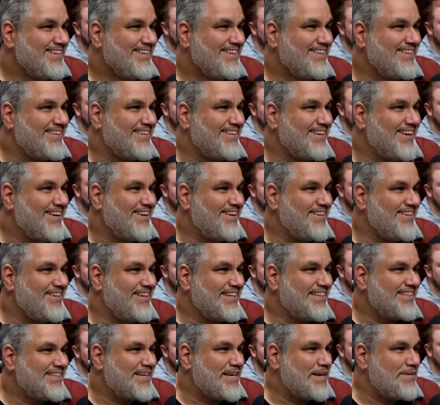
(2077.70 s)
No, you
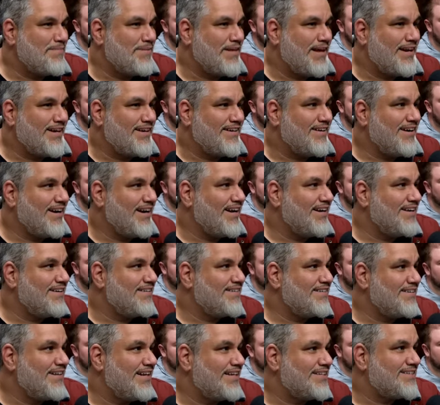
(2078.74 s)
get to keep that in your hand,
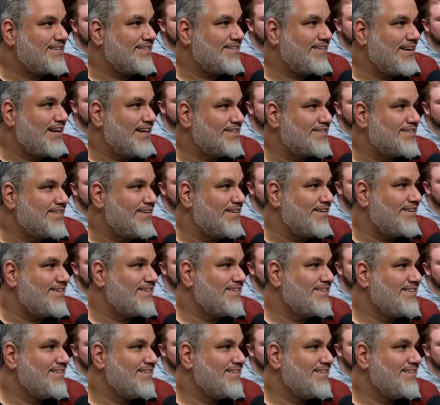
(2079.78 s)
and that's their last card.